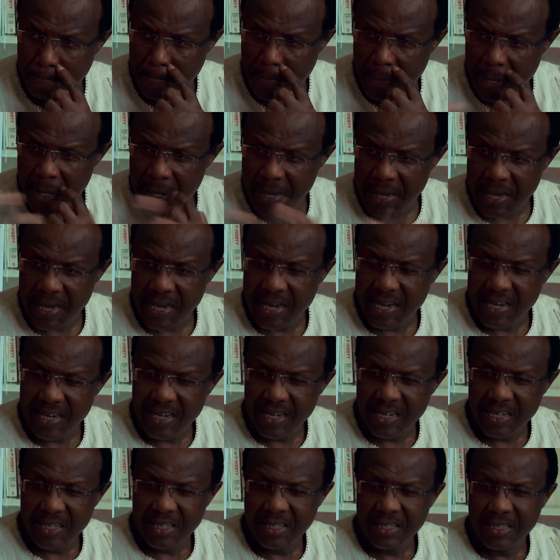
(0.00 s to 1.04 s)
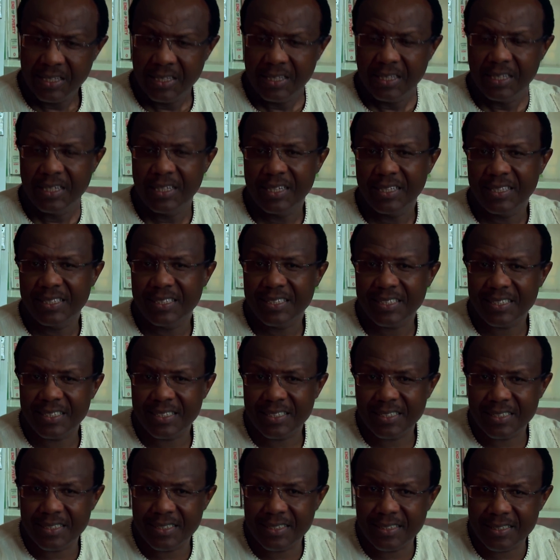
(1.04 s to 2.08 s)
Try and imagine what he
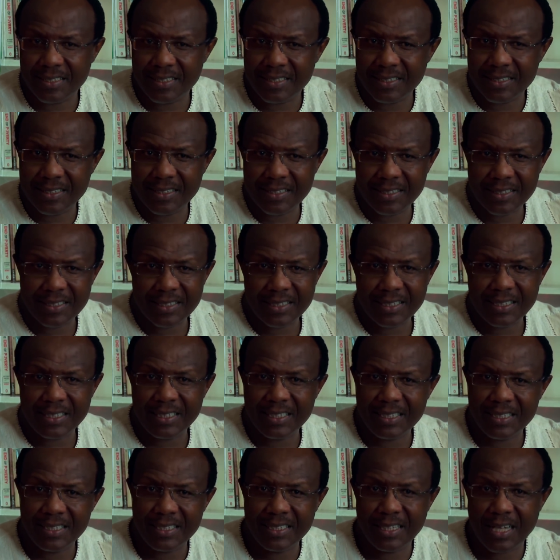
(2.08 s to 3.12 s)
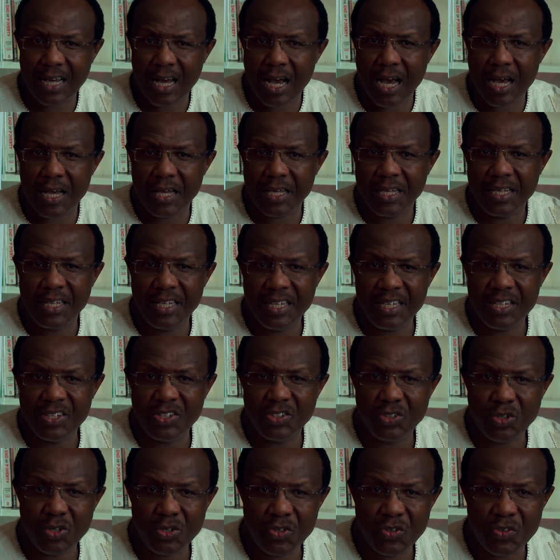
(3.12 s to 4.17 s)
could be reading from to be
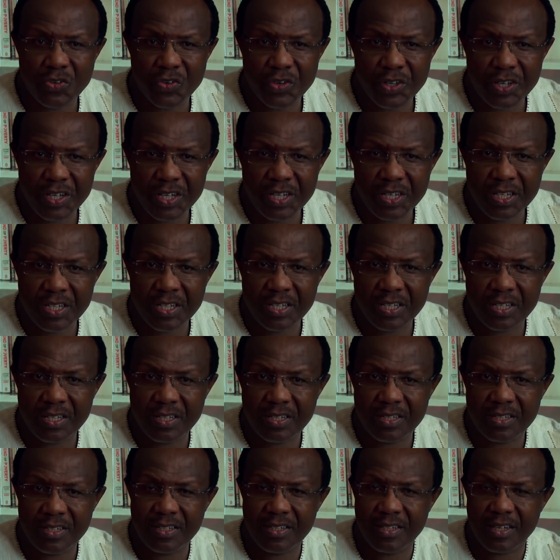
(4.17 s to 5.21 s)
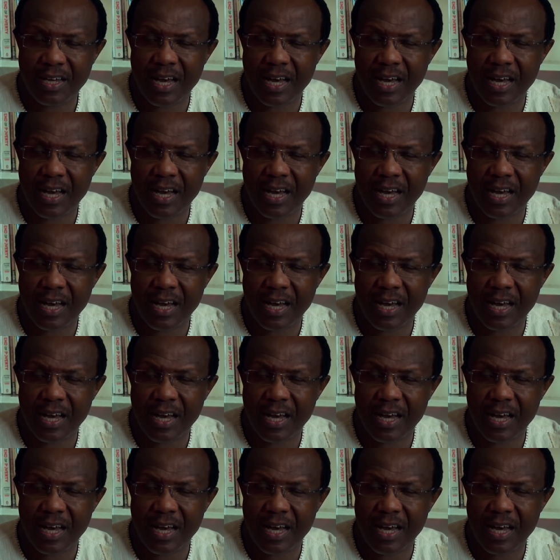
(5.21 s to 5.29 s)
able to make that statement.